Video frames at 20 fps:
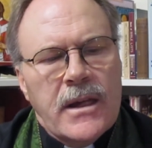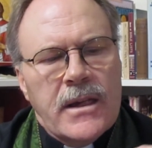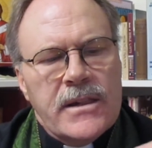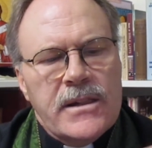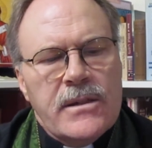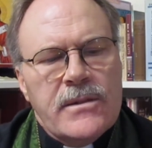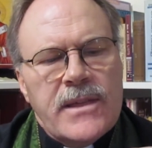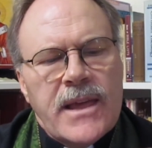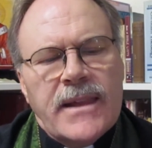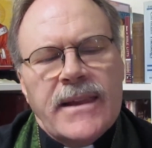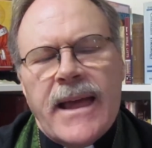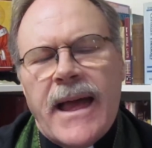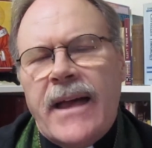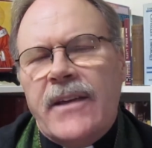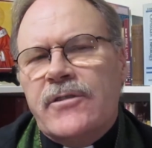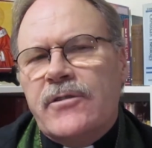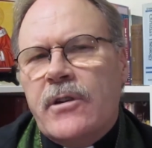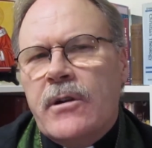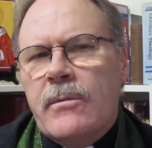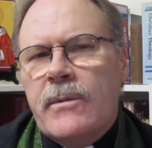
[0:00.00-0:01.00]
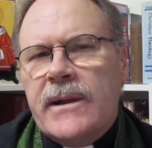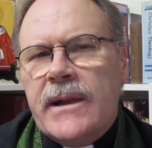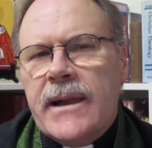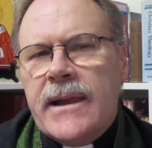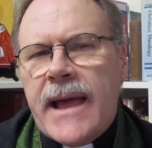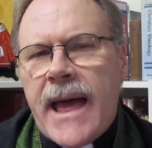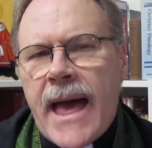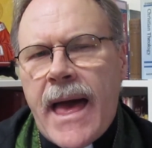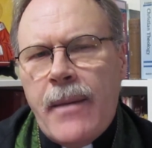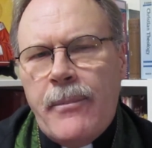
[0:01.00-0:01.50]
You then ask her when it
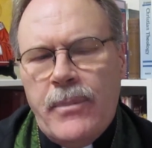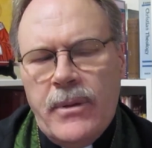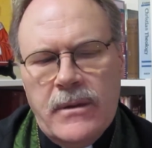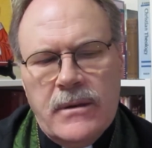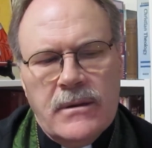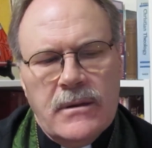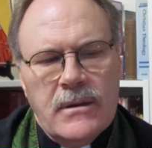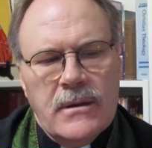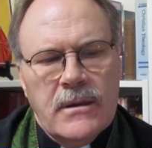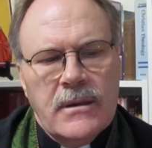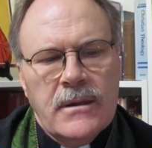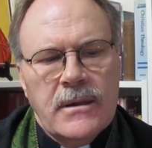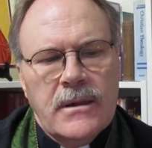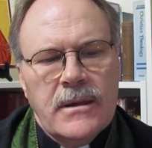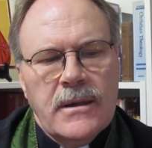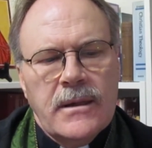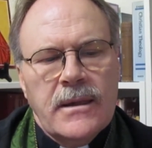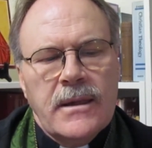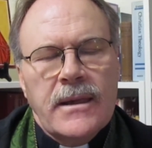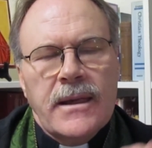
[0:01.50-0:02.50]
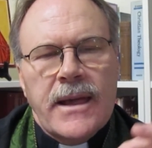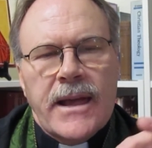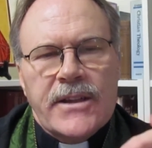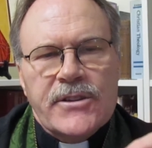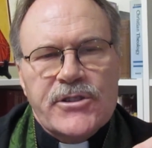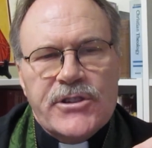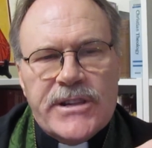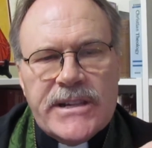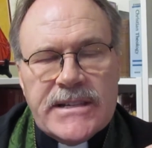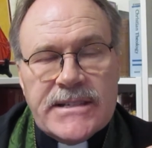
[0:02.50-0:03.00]
happened,
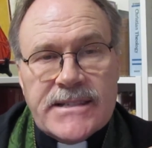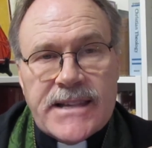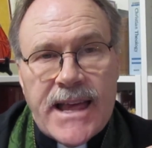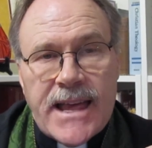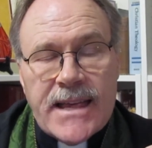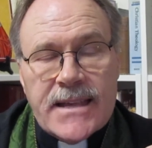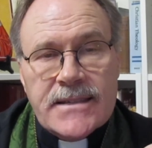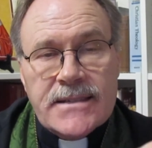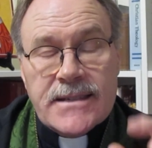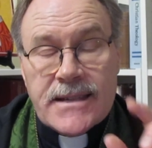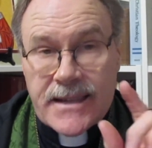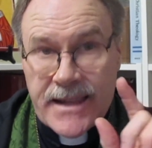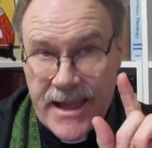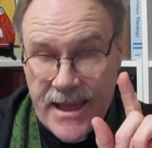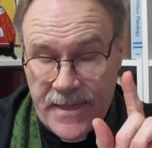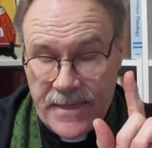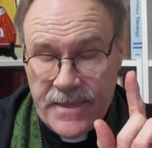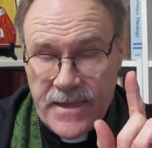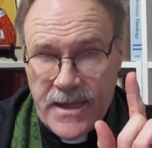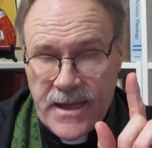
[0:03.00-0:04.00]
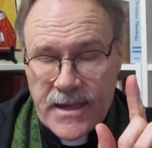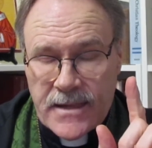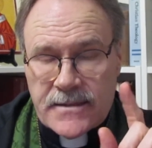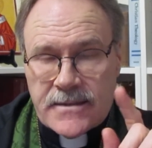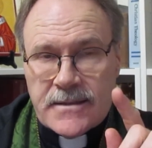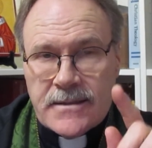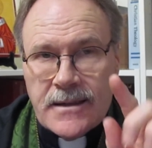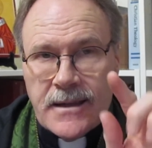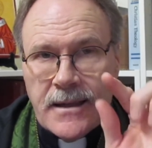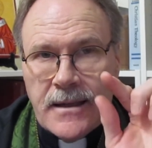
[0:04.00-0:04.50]
and she says, get
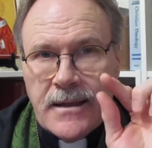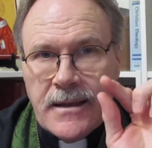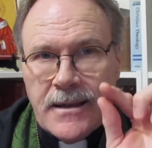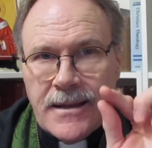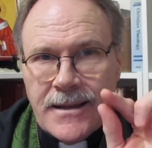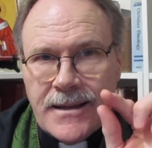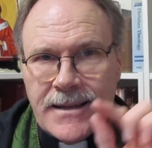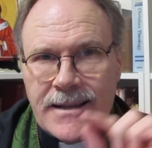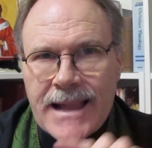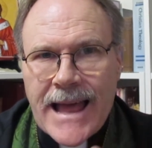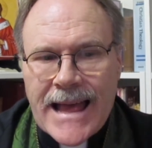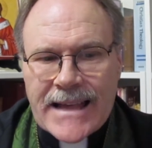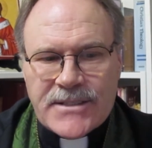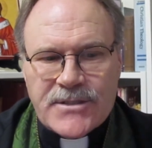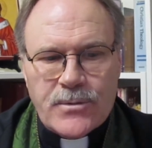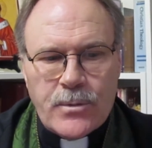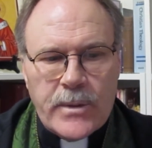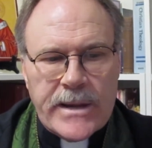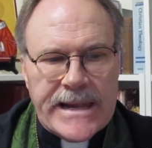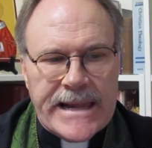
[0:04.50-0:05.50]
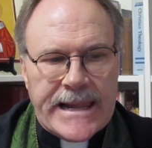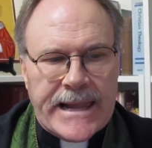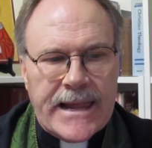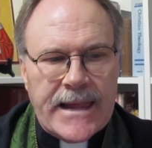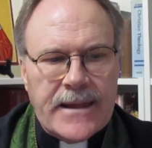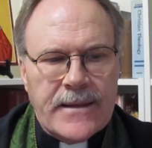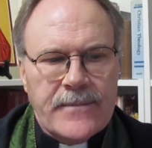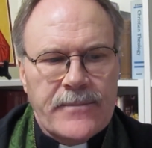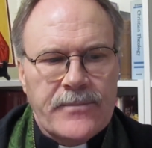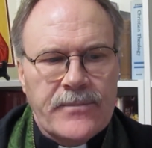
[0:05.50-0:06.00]
this, last
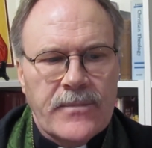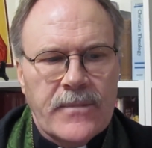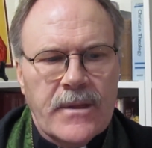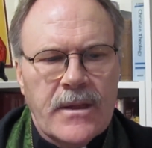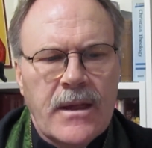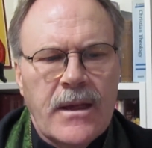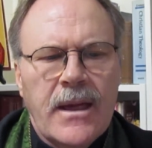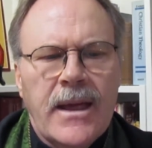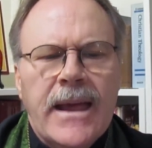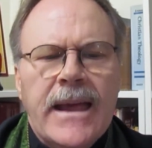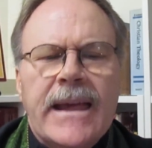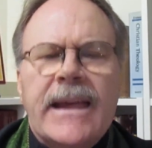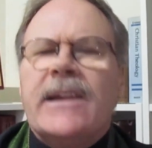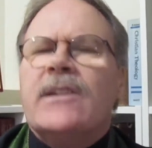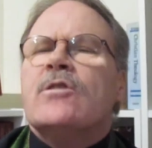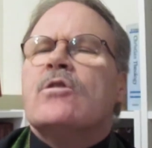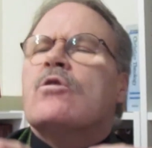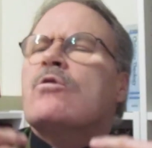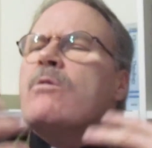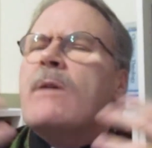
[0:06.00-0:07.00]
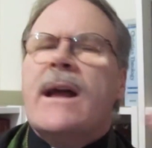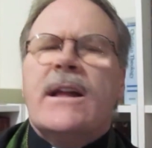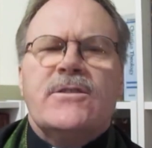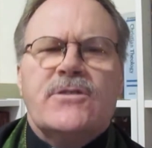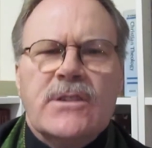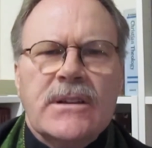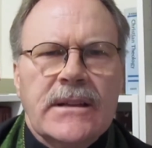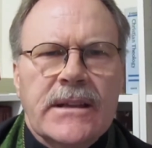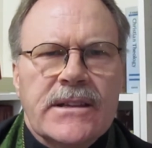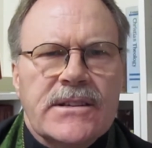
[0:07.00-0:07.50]
week.
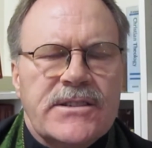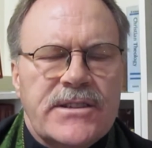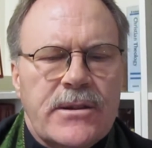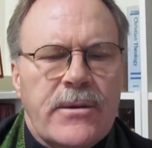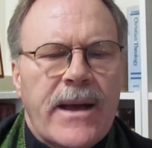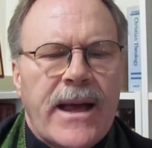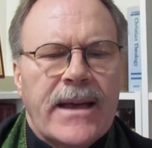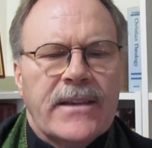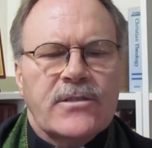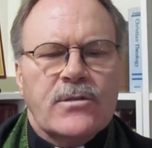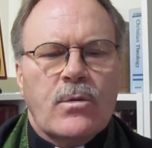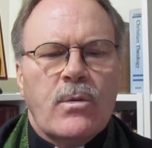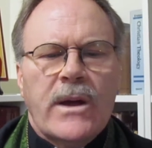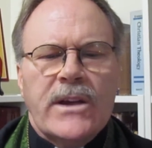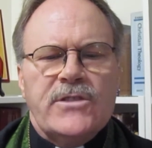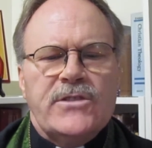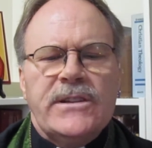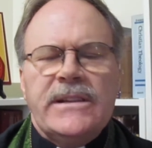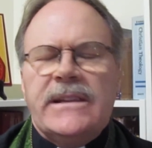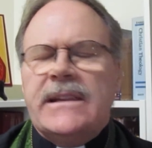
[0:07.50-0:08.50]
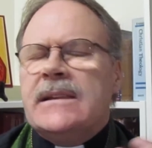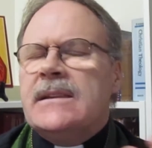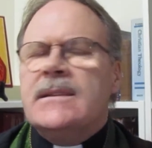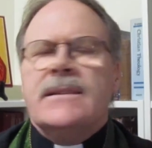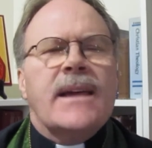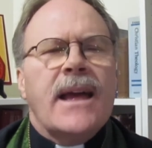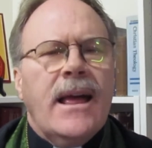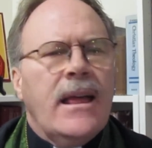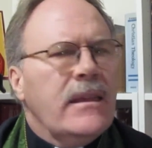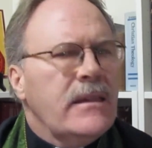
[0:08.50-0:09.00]
Incredulous, you ask why she didn't
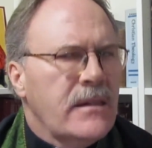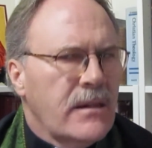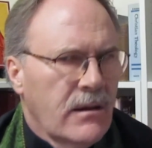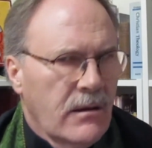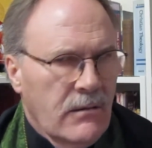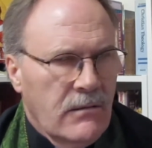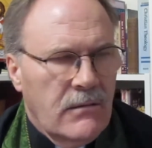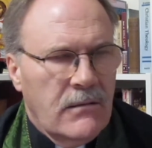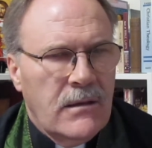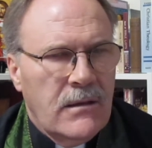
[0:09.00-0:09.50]
tell you.